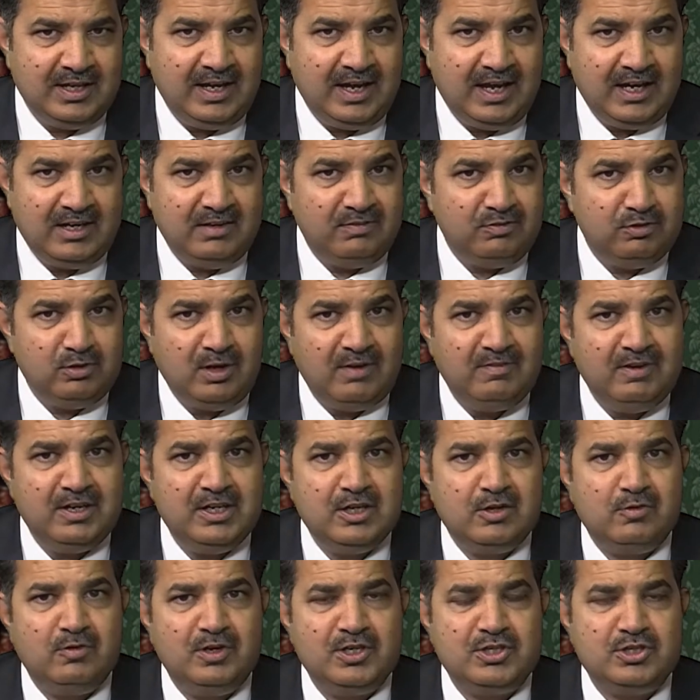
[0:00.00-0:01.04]
And if you have any
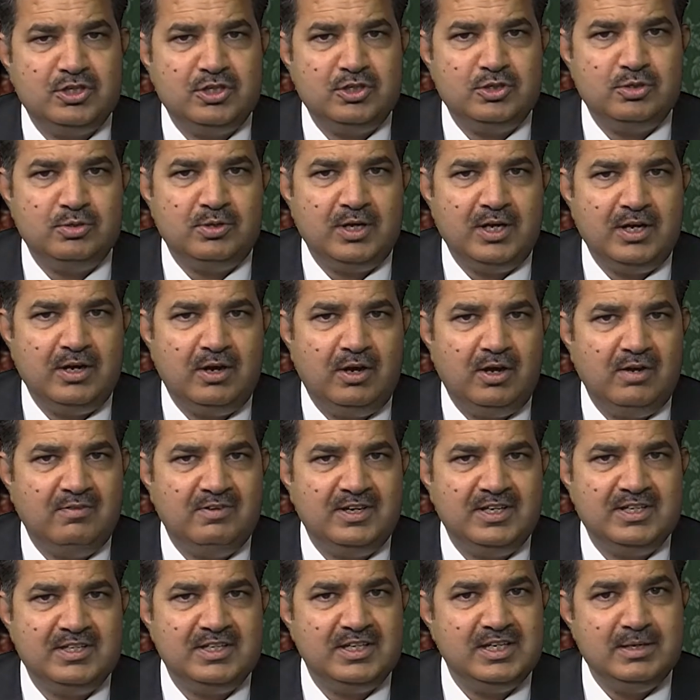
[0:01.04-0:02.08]
questions, you can
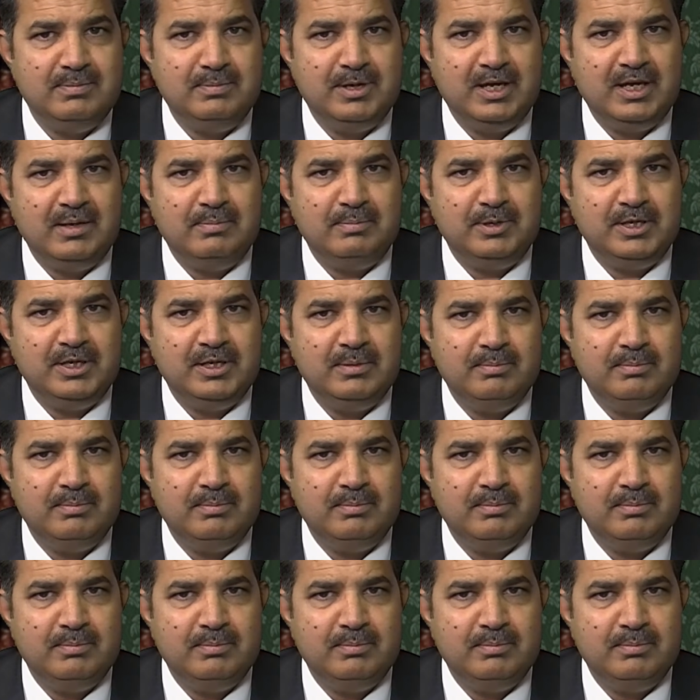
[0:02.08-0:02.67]
always email me.